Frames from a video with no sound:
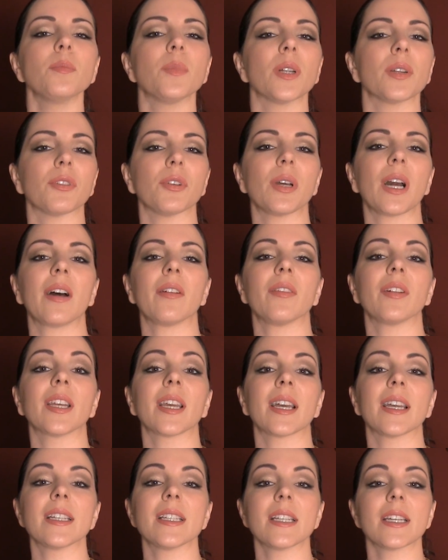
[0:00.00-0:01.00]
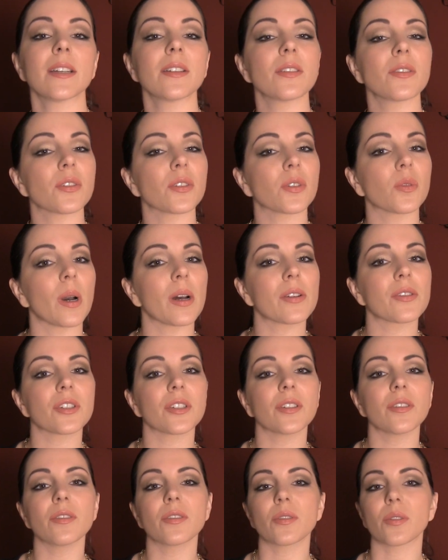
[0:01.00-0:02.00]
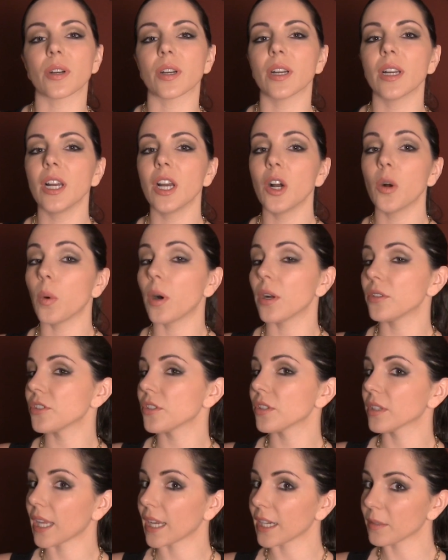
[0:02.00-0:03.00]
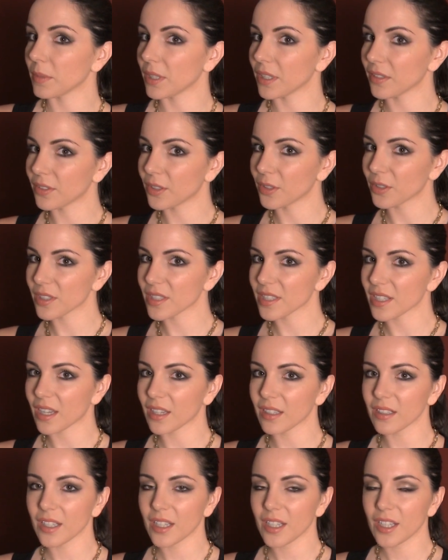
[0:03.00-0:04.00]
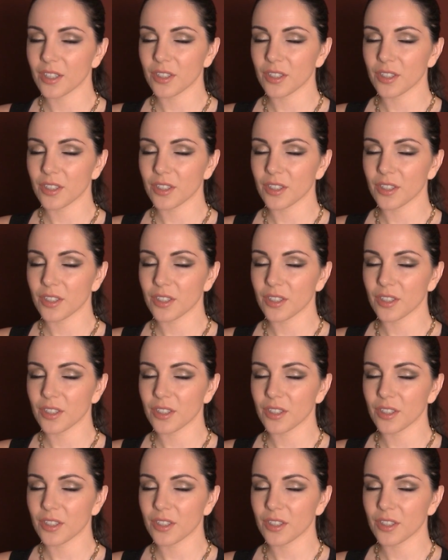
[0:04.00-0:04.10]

but if you have any ideas or questions or ones you'd like me to focus on,